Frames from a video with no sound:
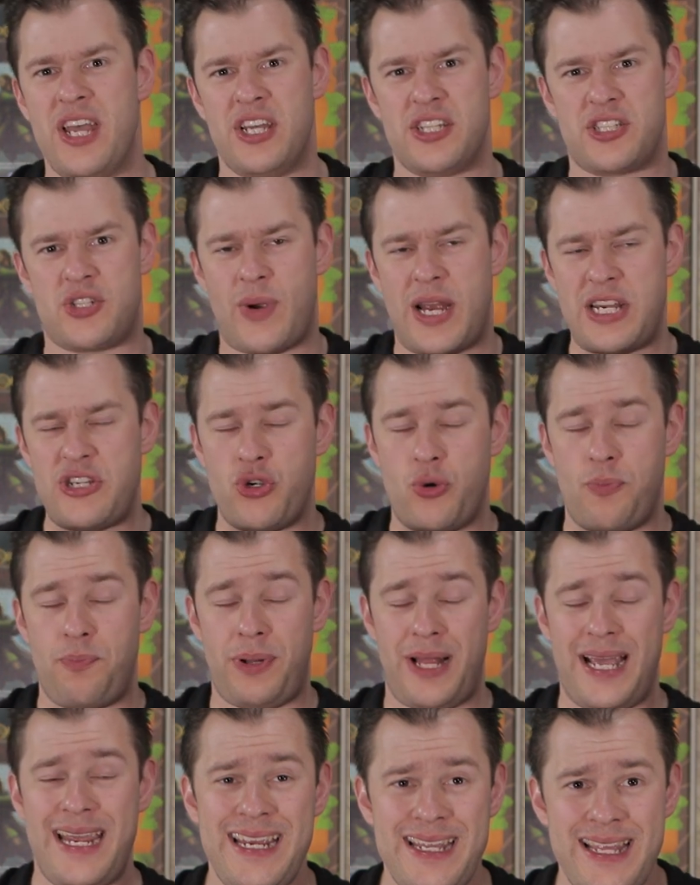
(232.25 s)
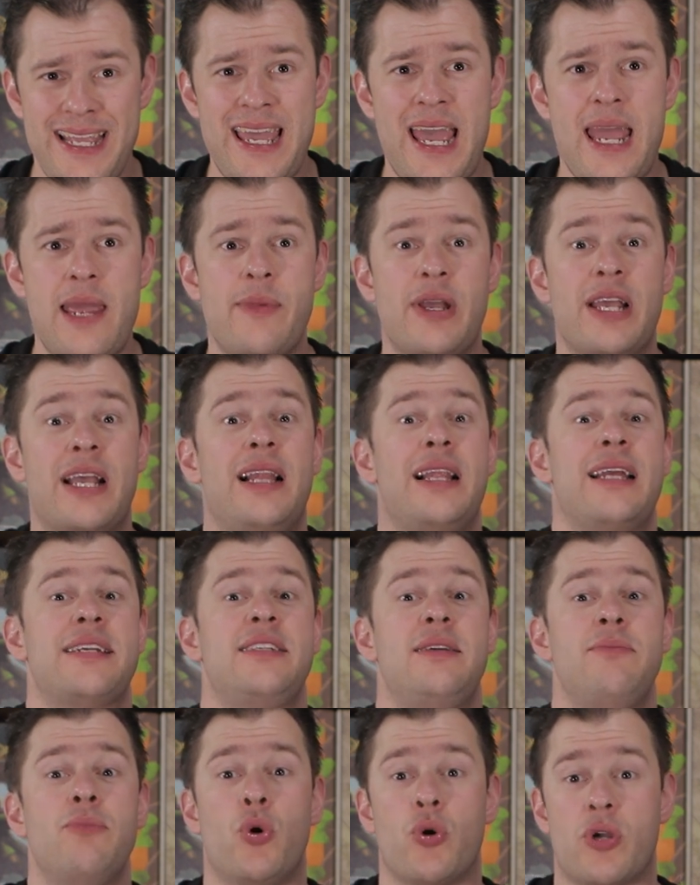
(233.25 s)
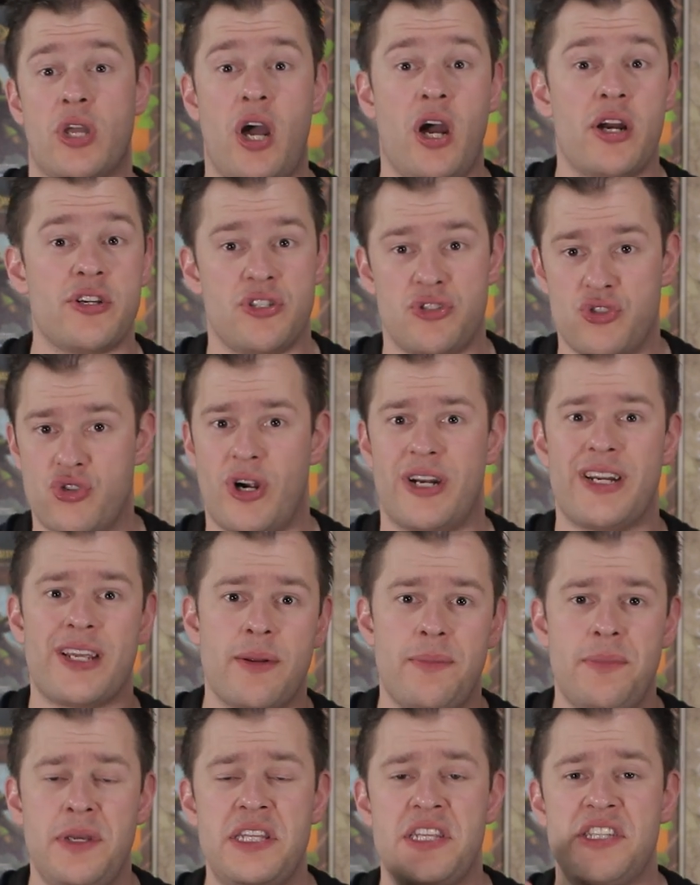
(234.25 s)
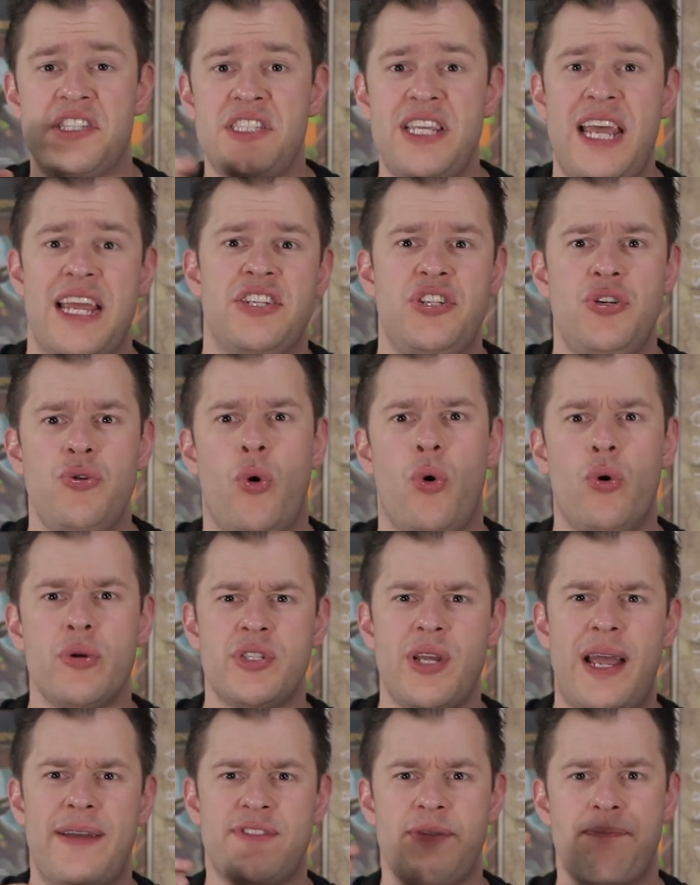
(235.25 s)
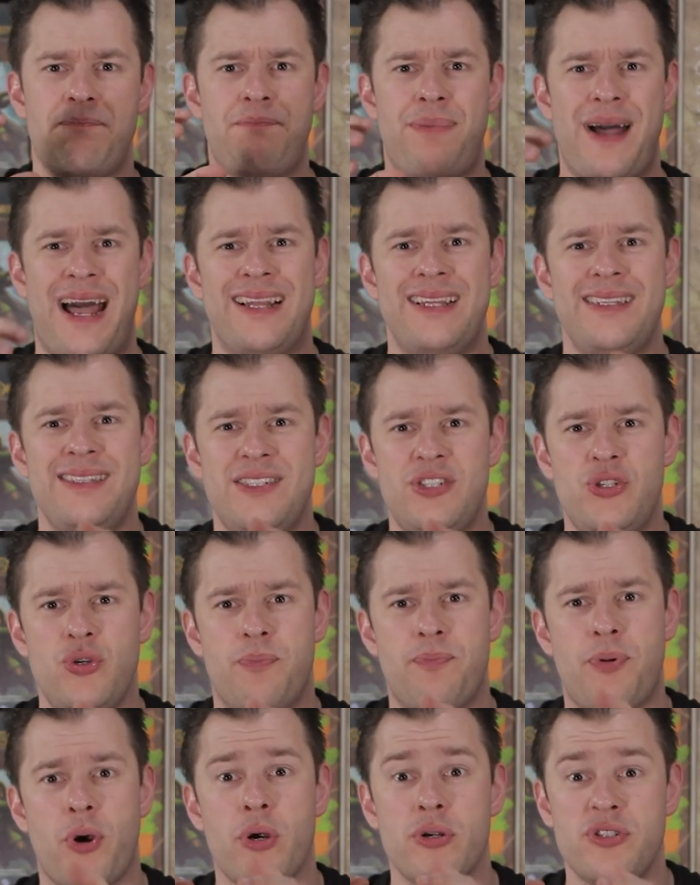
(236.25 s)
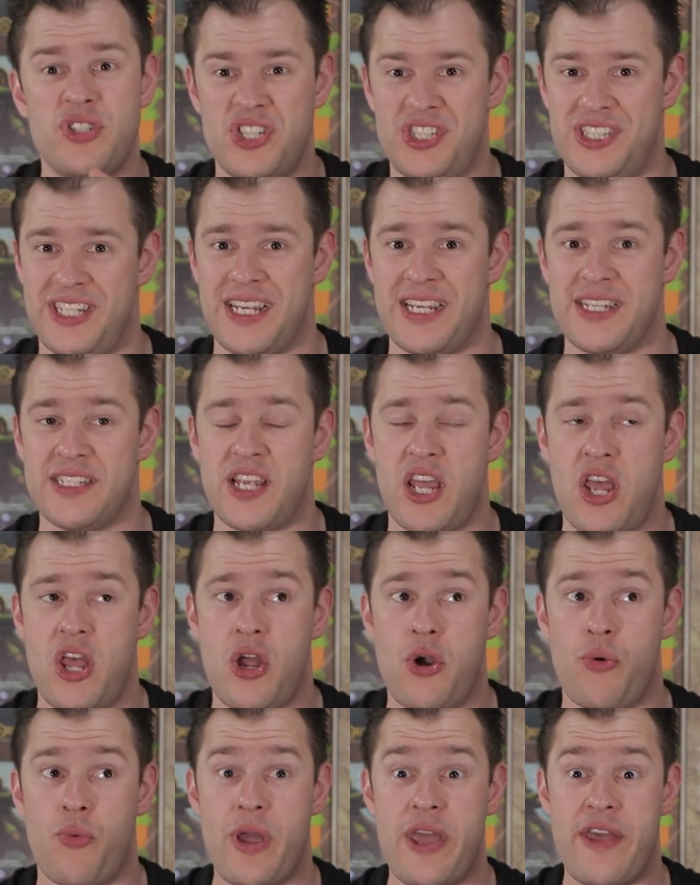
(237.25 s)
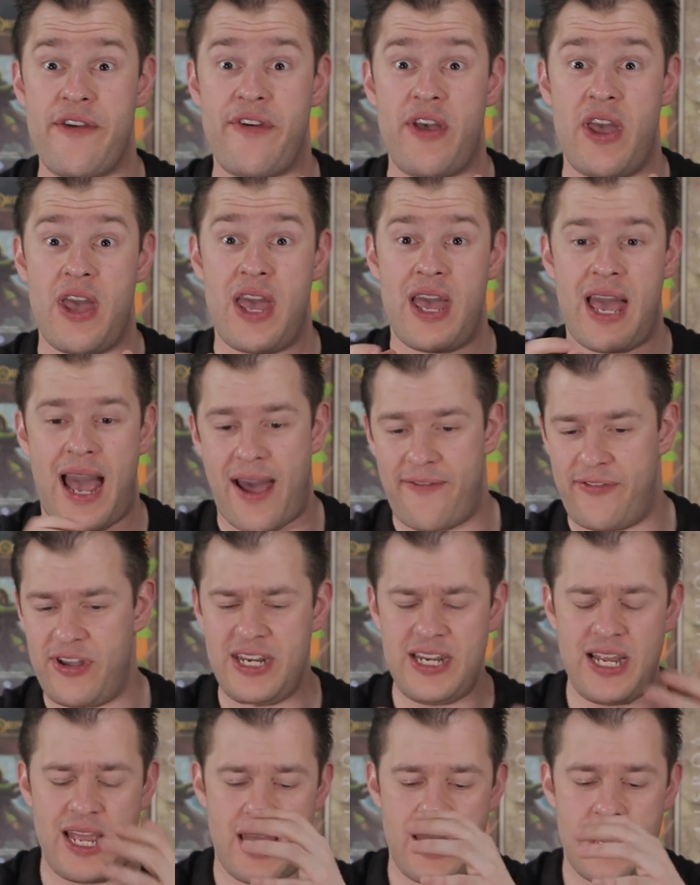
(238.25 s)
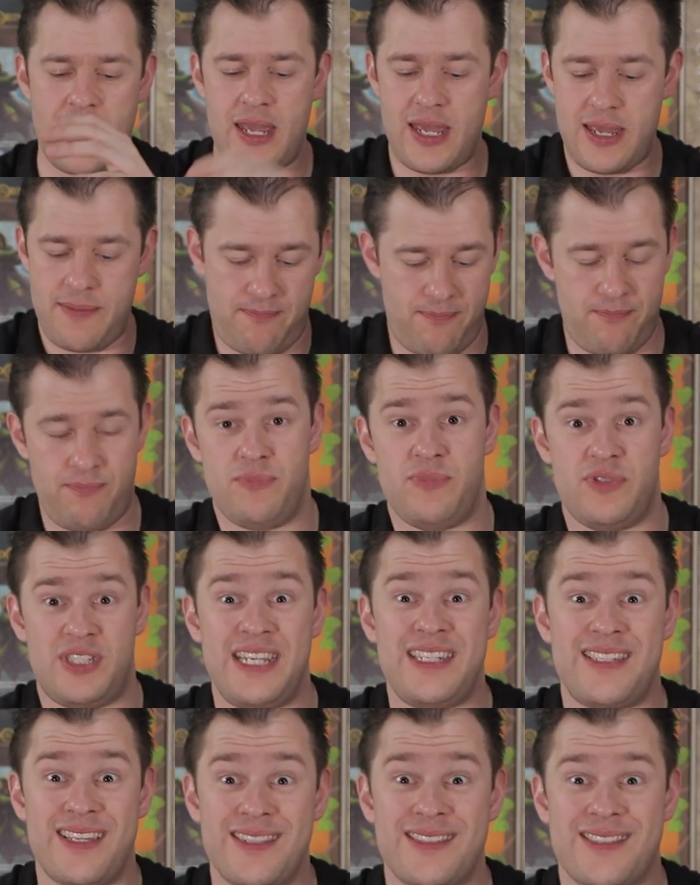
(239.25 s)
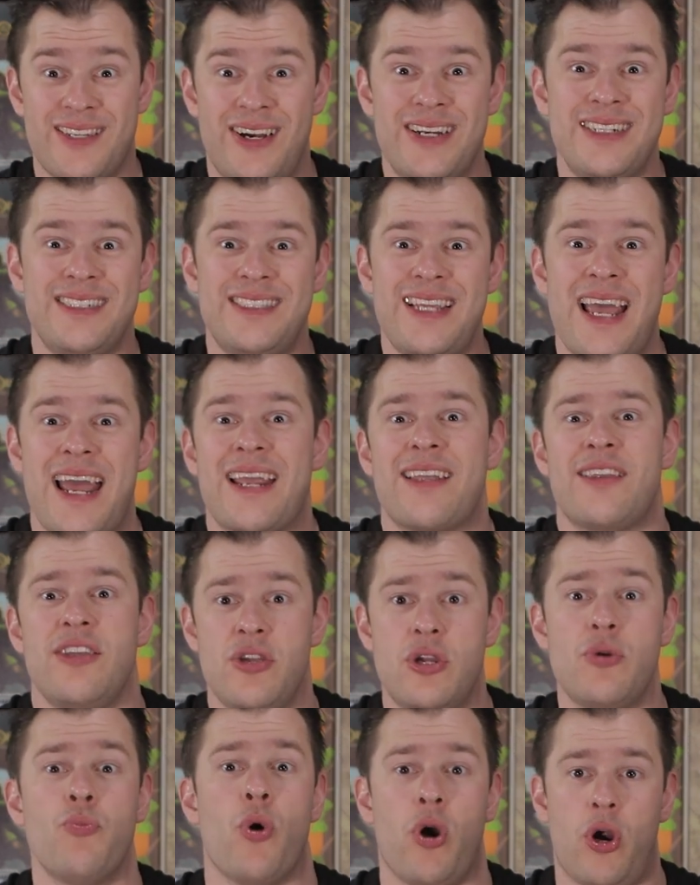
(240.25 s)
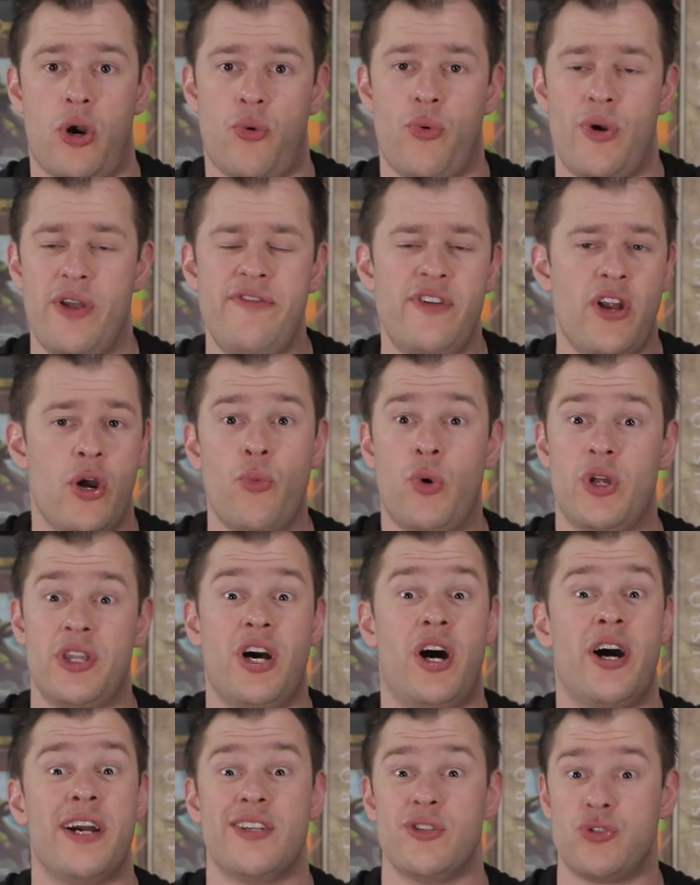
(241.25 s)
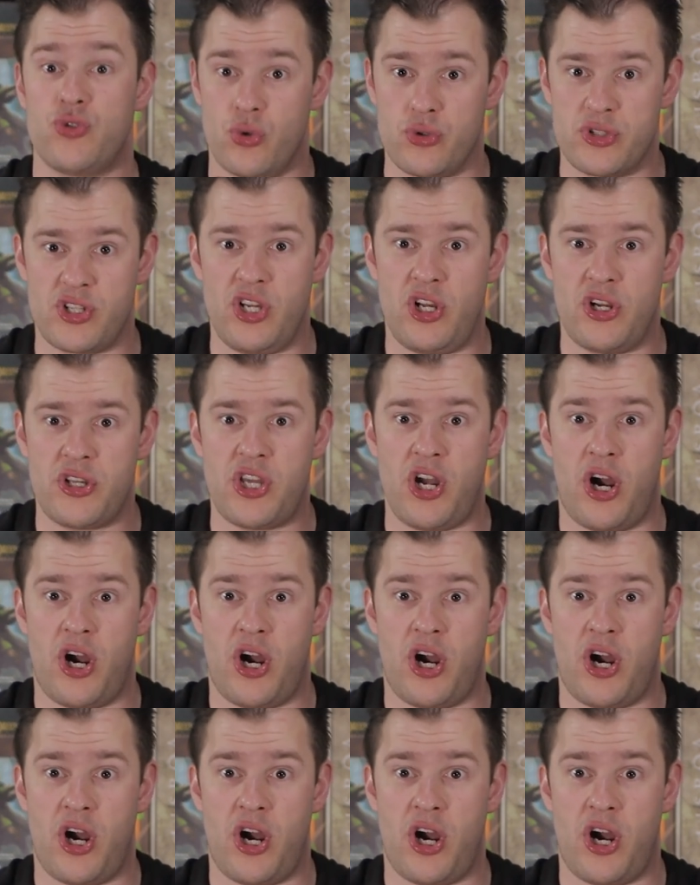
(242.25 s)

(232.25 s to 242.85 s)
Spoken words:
So as you're playing the game and collecting more cards and trying to complete the set, you also have to balance your purchases with having a decent-sized deck that you can work with, you know, one that either draws a lot of